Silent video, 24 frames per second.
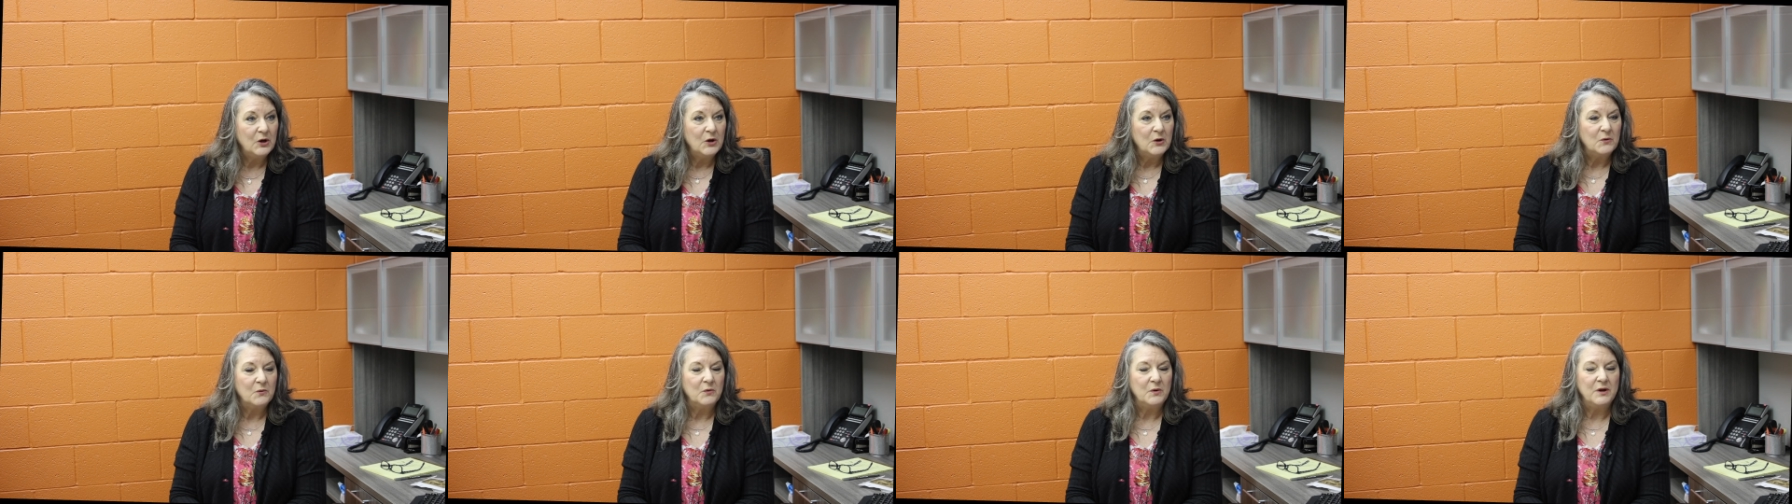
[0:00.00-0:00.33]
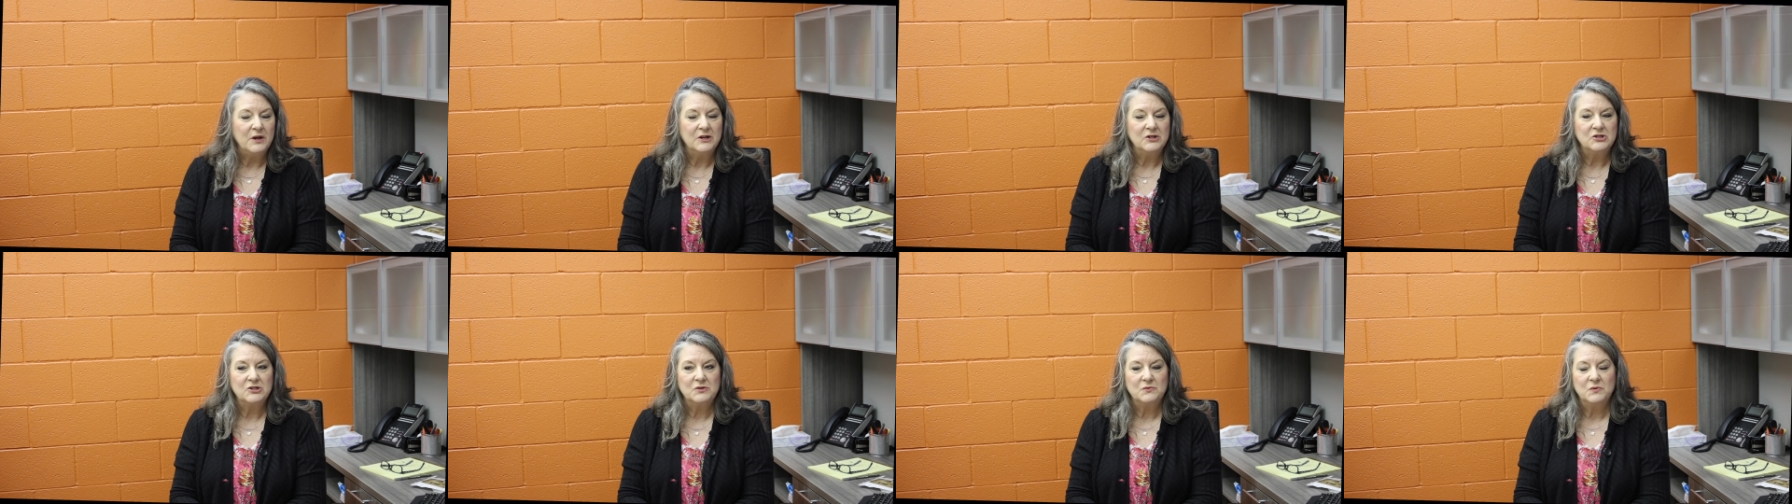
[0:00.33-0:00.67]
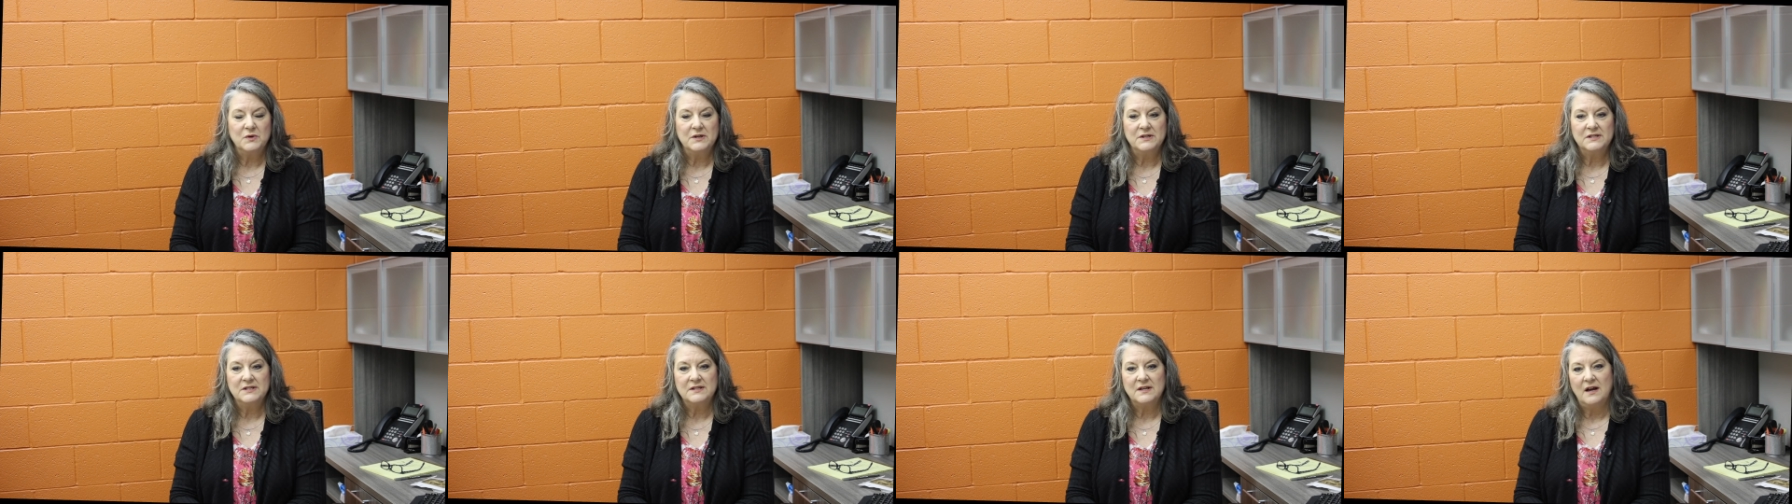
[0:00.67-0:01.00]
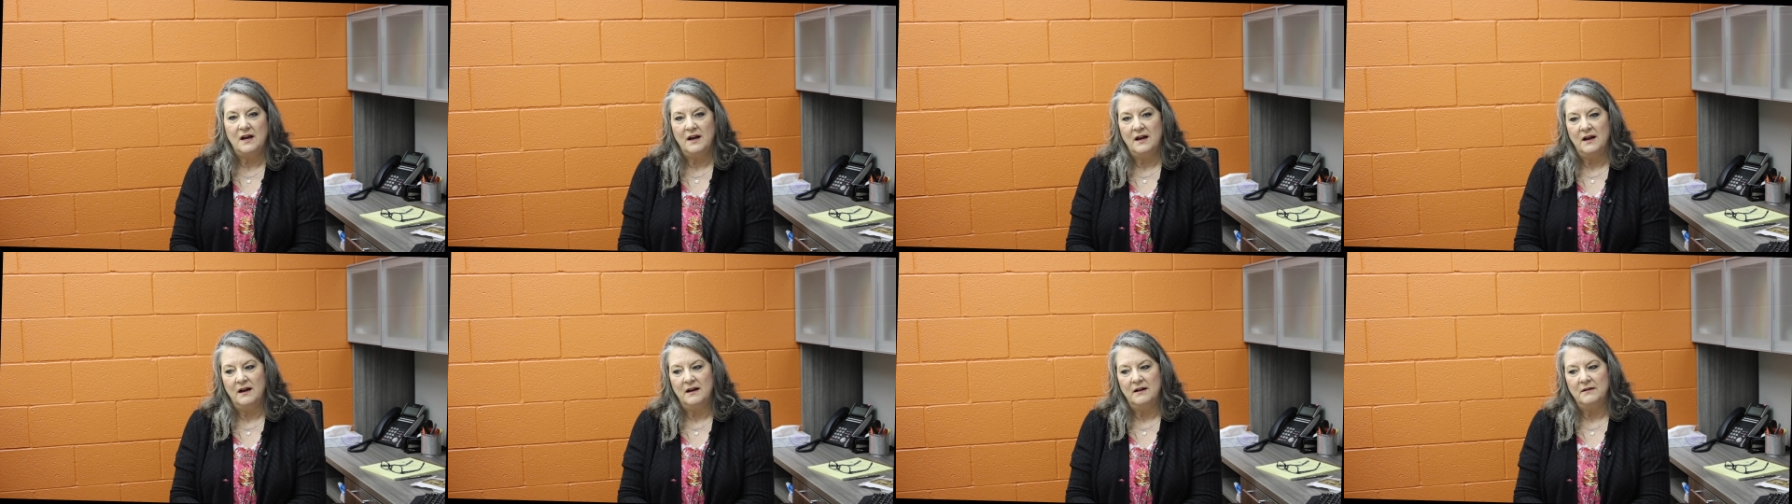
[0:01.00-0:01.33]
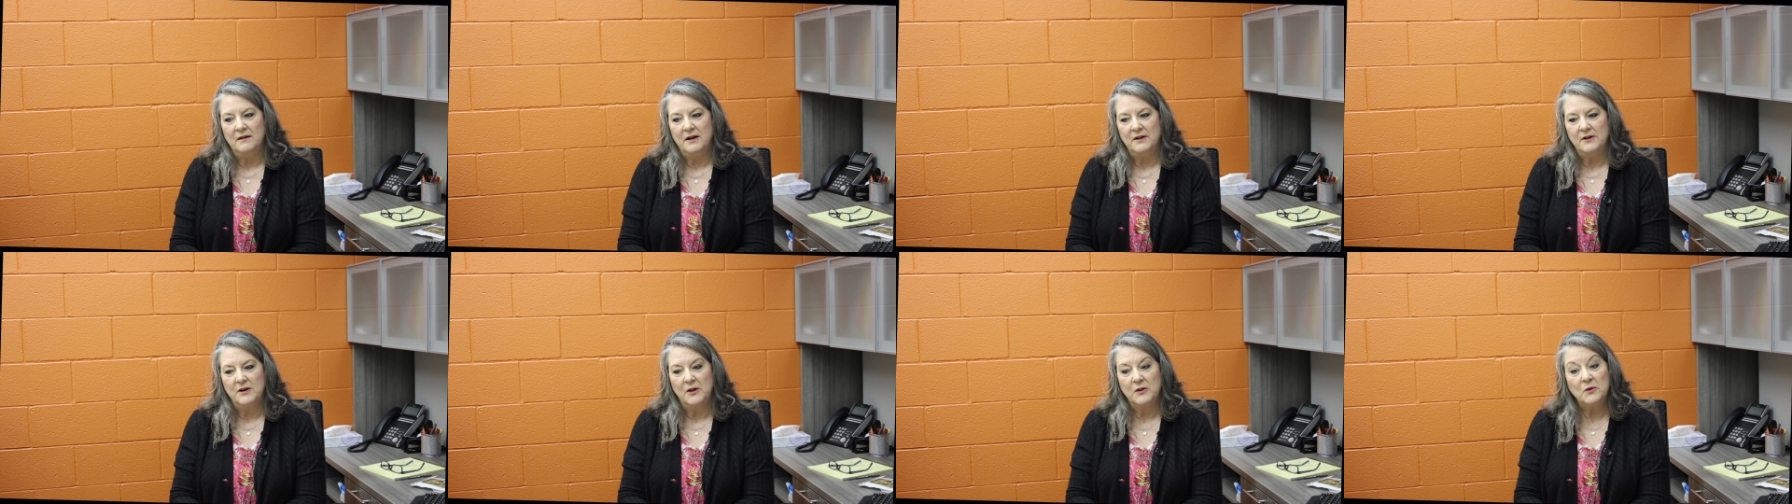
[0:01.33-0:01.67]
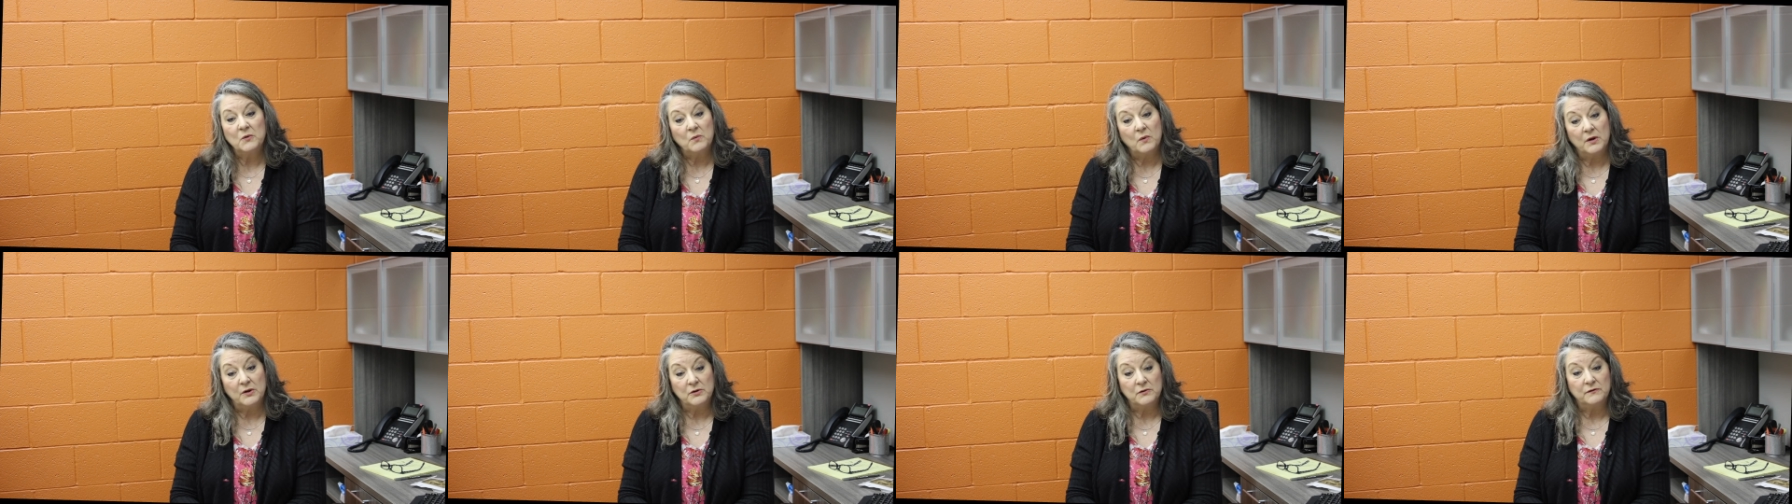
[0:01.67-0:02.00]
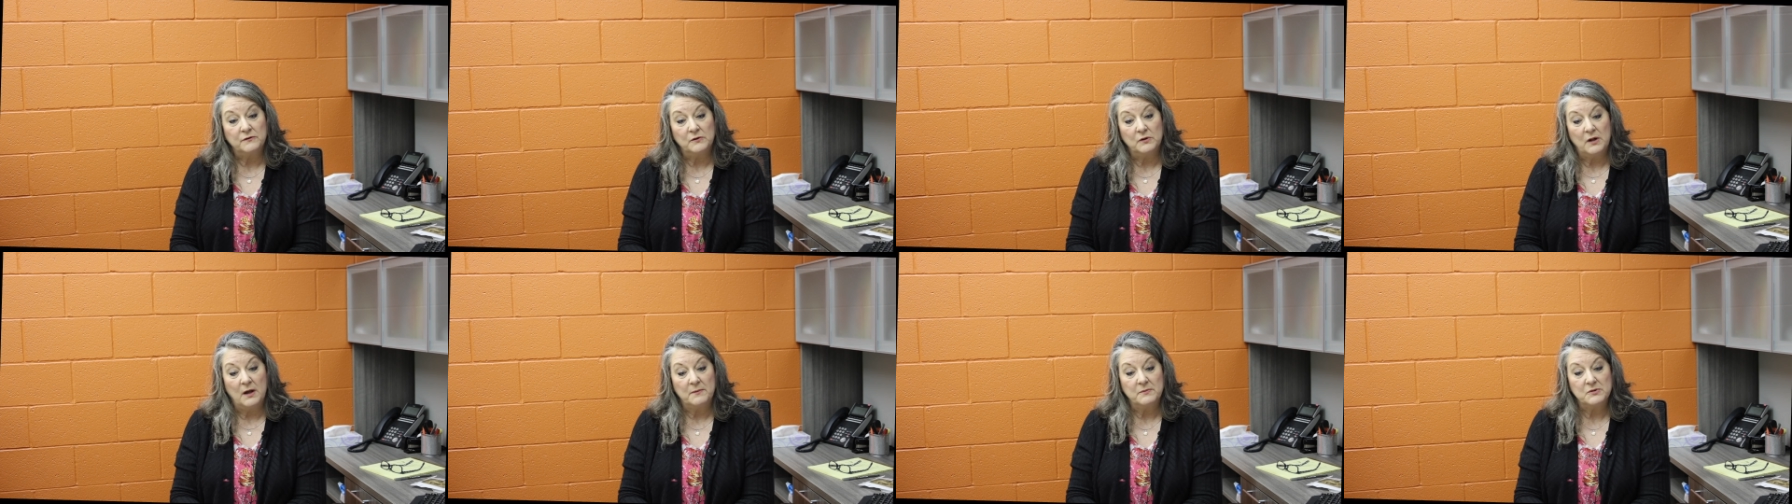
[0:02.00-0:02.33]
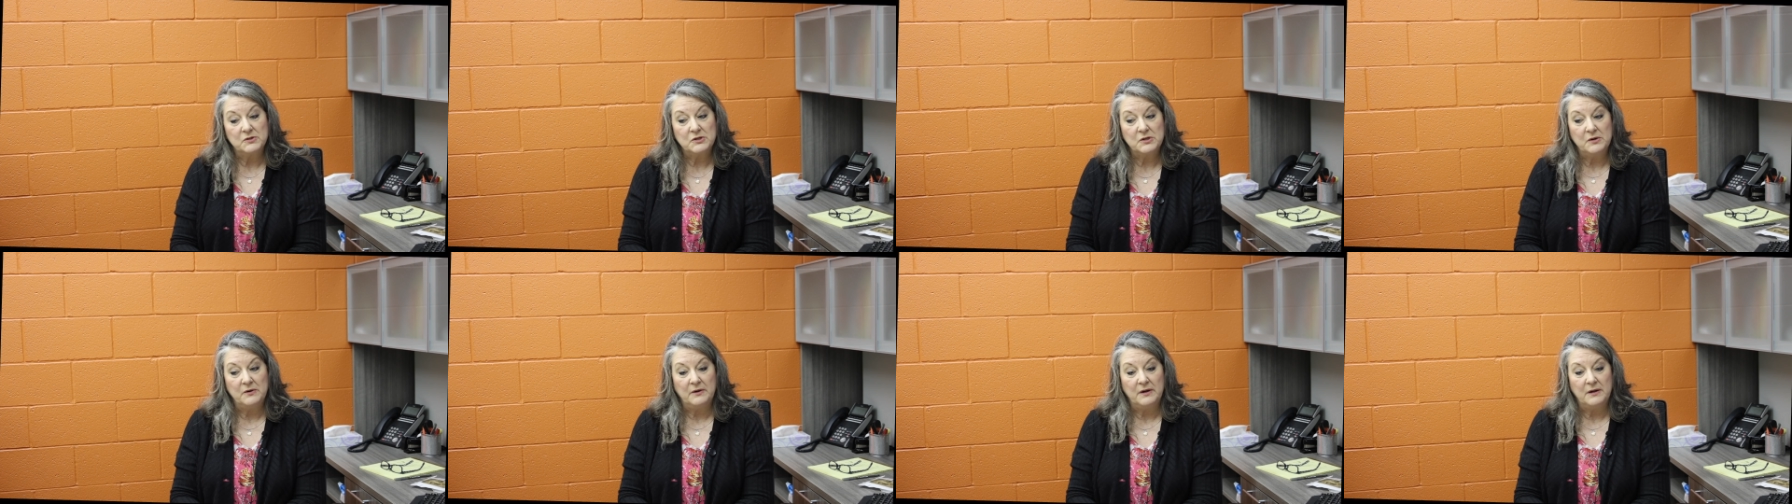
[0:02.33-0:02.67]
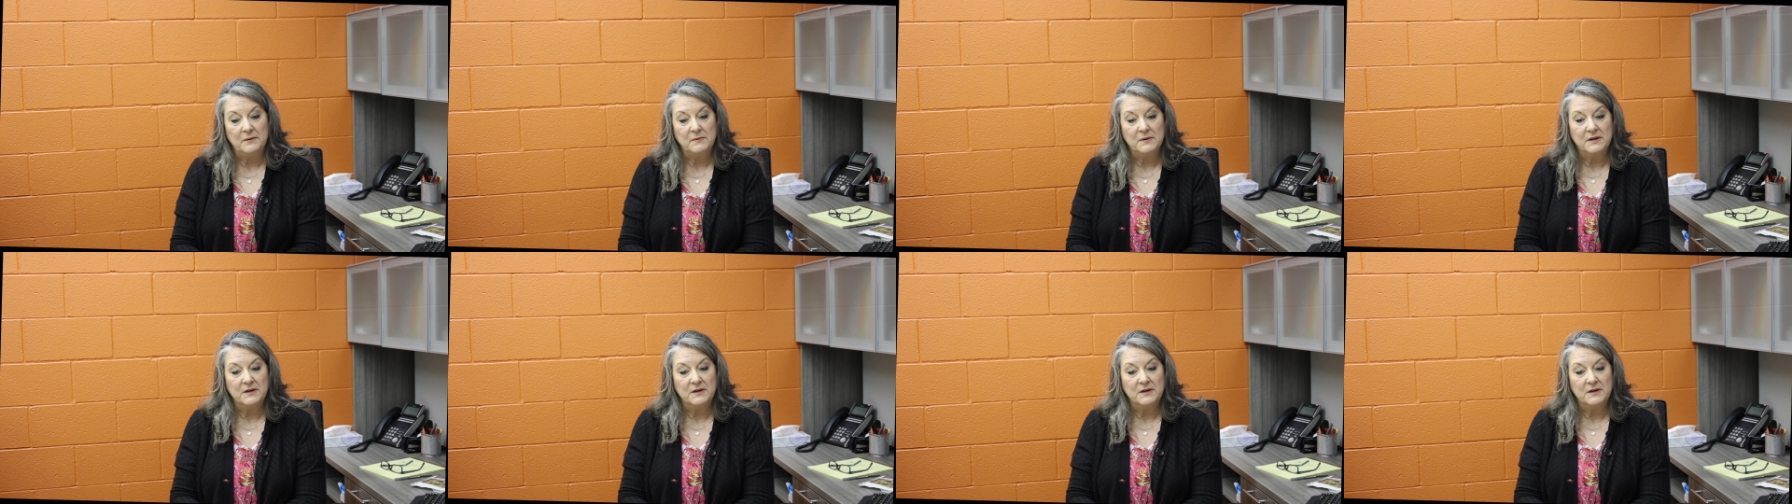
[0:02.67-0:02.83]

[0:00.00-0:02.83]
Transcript: which was another wonderful opportunity,